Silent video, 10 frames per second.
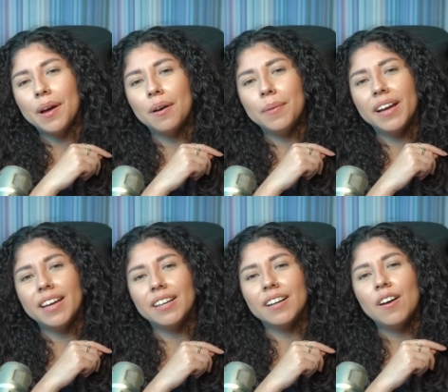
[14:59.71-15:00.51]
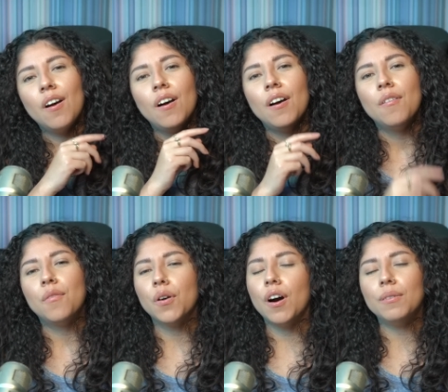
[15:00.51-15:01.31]
bell button
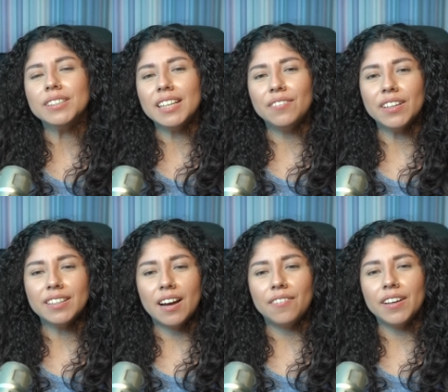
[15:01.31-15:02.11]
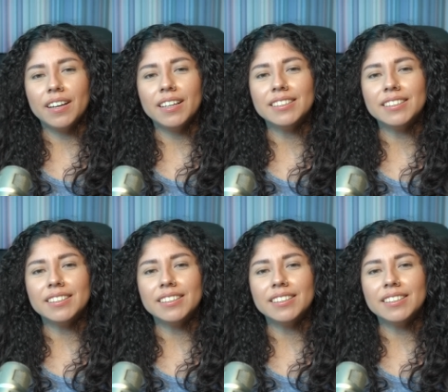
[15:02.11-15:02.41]
for Always Sunny Philadelphia.